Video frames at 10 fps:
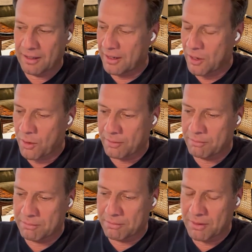
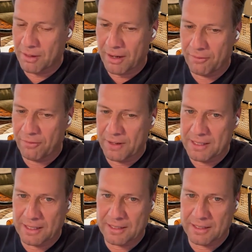I did
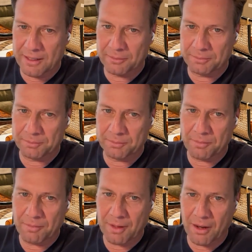physics
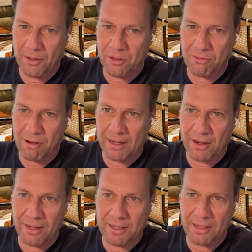undergrad, and
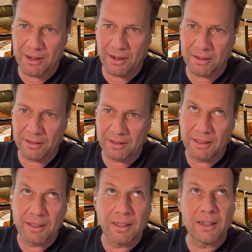I did a
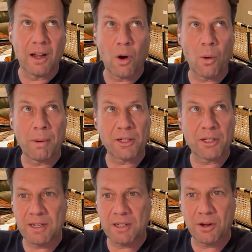whole bunch of
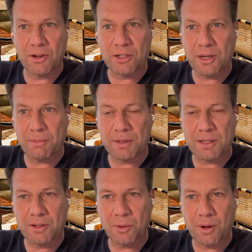internships
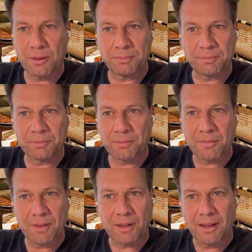to
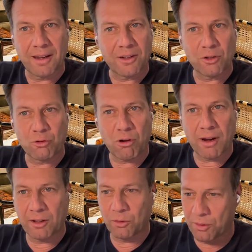try
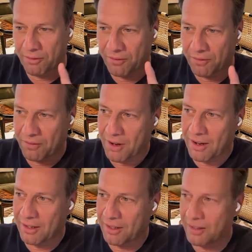and sort of,
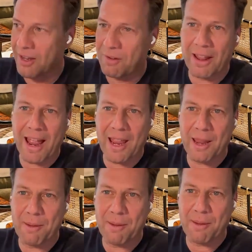I think of it like
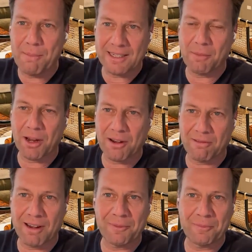A/B testing my
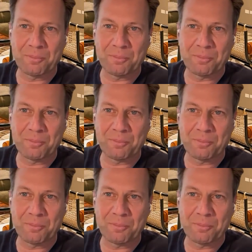career.